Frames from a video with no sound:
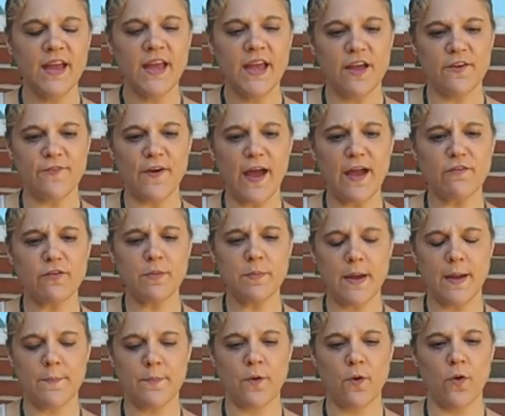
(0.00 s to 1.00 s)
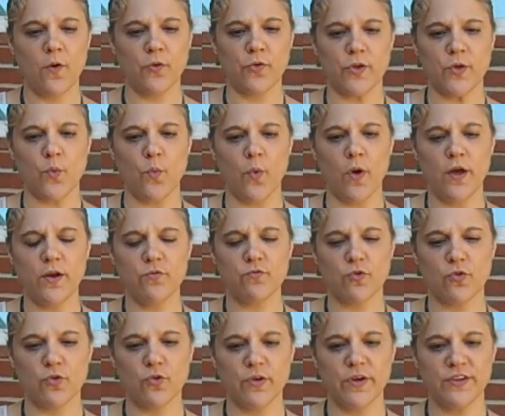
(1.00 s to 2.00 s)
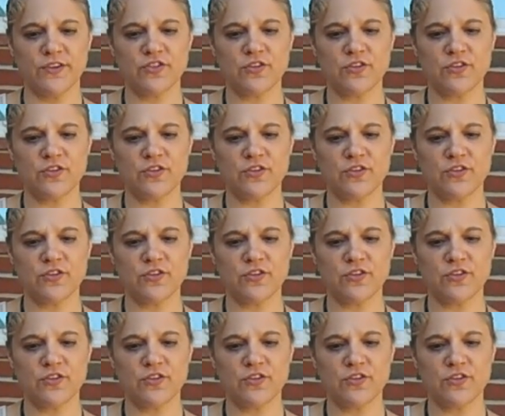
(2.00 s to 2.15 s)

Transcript: "If I remember only one rule, it